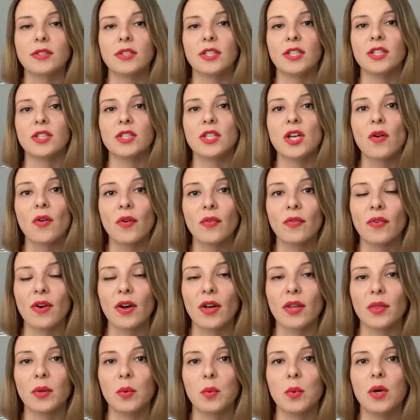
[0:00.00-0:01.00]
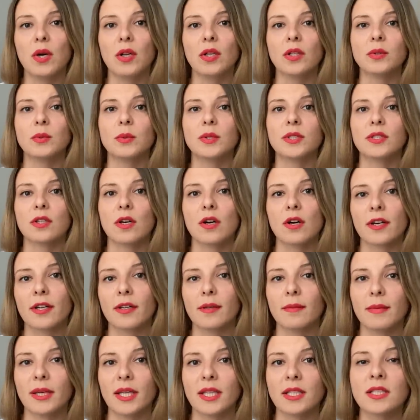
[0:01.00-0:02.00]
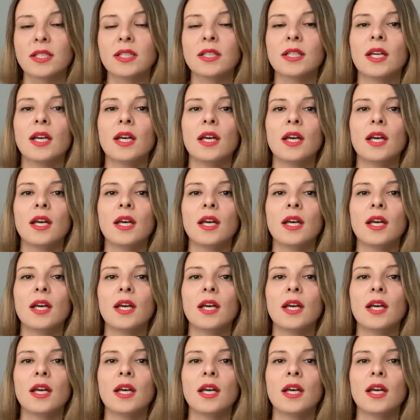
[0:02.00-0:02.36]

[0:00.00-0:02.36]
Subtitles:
they terrify the world with arguments